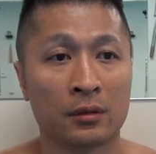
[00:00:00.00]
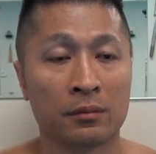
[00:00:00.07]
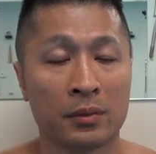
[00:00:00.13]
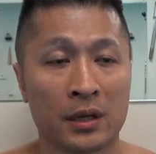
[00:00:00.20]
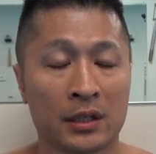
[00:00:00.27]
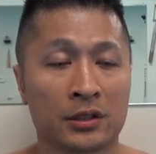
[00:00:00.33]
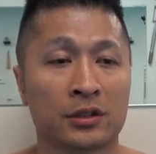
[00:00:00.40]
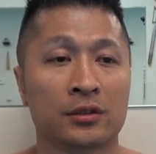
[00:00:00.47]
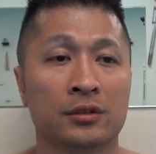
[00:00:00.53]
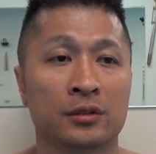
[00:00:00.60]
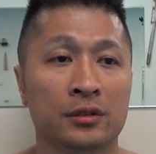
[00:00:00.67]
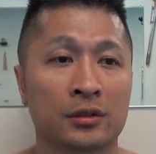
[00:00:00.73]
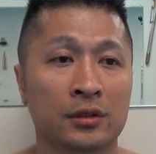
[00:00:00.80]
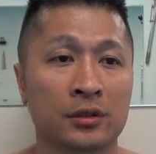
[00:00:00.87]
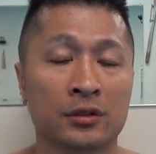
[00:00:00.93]

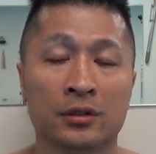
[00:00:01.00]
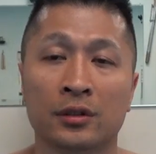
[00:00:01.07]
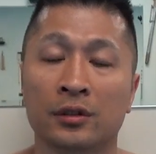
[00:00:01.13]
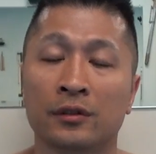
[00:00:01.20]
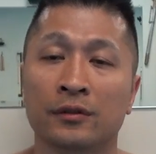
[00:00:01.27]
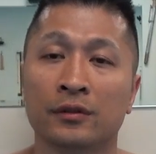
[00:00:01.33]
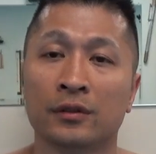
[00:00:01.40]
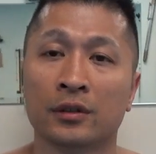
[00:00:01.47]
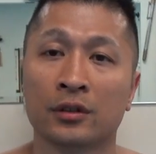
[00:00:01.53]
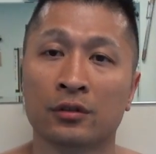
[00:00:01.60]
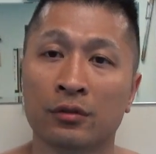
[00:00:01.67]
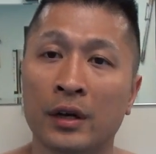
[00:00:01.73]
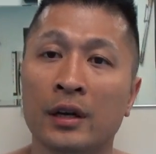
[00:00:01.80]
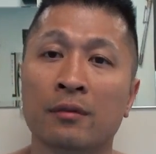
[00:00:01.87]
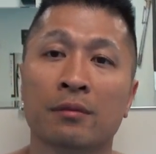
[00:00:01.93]
boxers deserve a
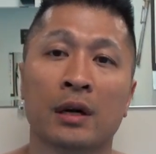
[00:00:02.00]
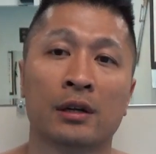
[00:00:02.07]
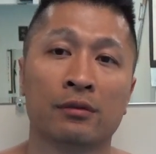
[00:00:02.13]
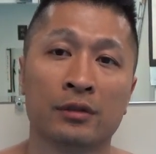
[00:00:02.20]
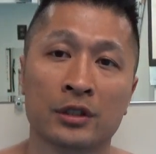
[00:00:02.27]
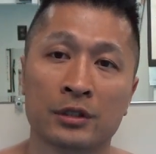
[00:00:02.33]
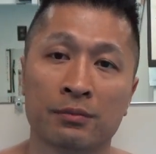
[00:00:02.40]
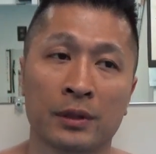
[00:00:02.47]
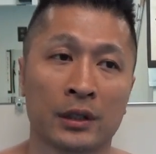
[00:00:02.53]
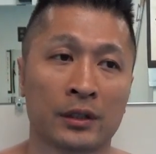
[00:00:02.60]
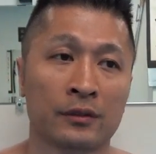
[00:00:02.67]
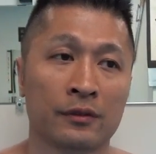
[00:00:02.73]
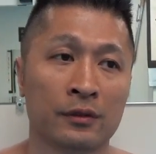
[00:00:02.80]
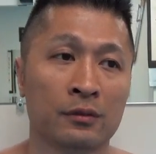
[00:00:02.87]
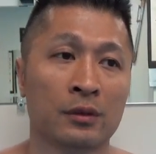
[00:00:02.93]
great amount of
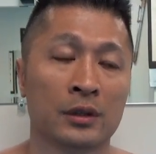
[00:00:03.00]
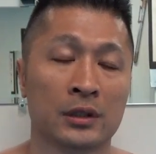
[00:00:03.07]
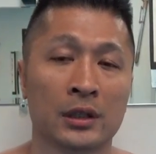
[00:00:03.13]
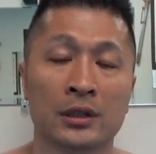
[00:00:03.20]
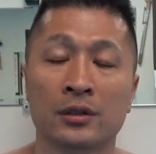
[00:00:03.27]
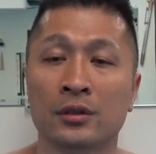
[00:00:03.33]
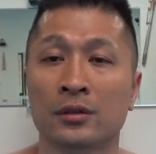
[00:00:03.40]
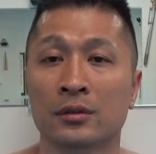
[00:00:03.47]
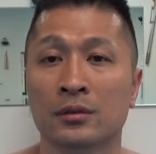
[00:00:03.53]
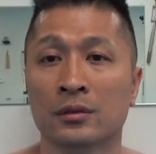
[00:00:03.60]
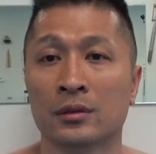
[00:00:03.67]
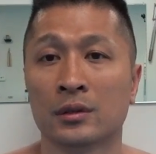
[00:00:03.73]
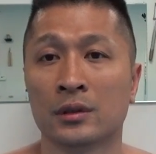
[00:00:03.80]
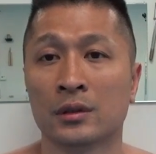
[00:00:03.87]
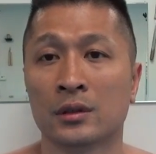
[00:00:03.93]
respect for what they do
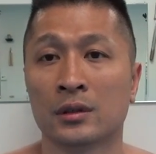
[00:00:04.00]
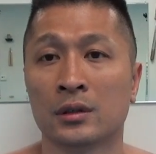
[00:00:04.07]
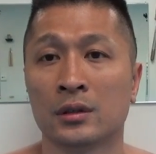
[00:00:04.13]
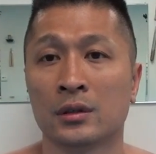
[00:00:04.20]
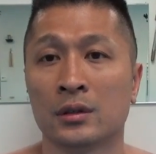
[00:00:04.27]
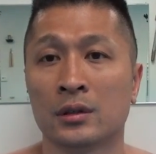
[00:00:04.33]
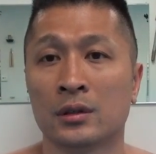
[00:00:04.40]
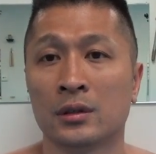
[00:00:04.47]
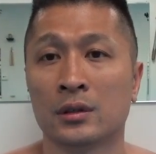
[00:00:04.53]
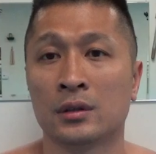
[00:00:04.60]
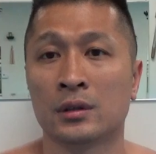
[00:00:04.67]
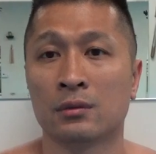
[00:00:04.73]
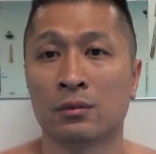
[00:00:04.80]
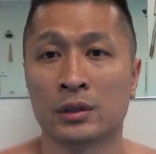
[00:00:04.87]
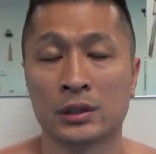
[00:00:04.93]

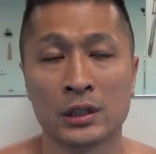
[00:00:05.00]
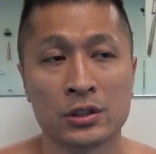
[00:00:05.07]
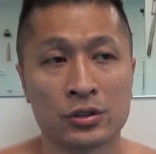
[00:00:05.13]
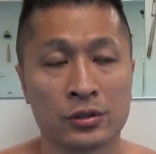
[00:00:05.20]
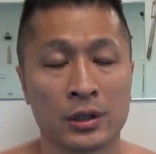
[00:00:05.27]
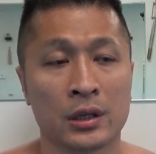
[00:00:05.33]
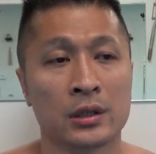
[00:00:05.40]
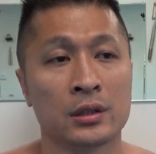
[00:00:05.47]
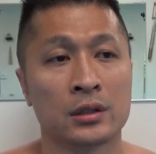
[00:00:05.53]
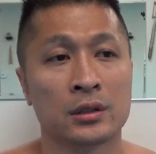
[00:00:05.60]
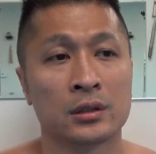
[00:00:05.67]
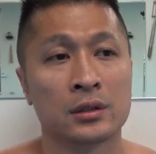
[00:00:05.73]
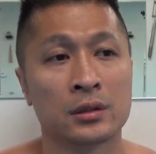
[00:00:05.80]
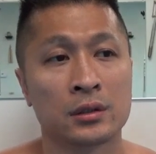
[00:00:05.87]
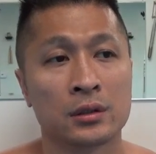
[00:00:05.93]
and what they train in
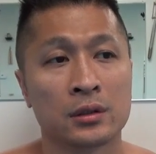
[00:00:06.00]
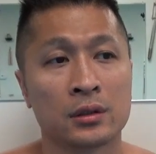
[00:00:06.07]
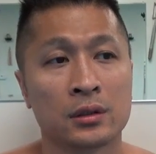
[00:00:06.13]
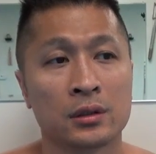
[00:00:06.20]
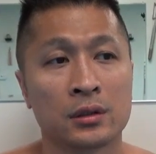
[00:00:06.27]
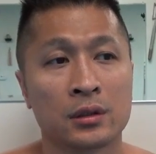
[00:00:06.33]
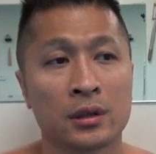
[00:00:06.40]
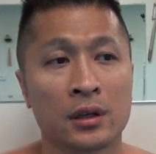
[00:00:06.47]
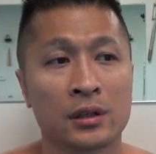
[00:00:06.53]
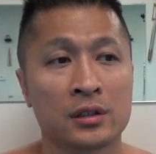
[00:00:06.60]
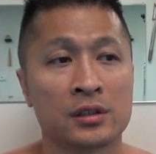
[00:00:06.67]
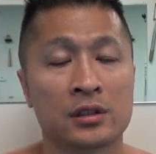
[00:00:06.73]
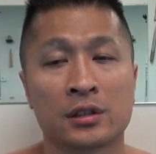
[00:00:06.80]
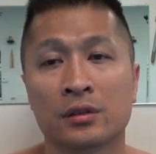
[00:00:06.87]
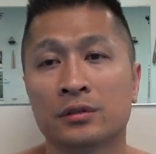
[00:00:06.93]
and the
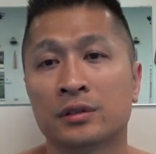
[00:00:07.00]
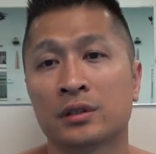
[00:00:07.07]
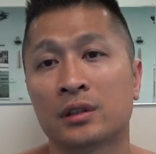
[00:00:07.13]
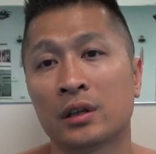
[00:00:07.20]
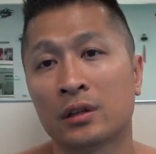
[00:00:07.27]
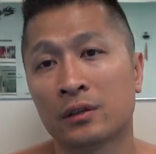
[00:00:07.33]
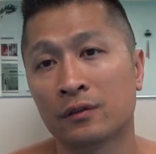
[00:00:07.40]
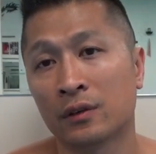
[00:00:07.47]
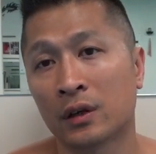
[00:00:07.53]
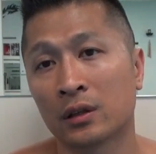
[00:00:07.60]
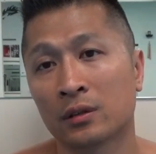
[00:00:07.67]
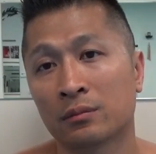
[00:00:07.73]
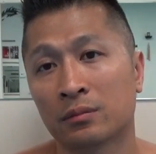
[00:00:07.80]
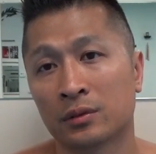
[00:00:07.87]
skills that they develop.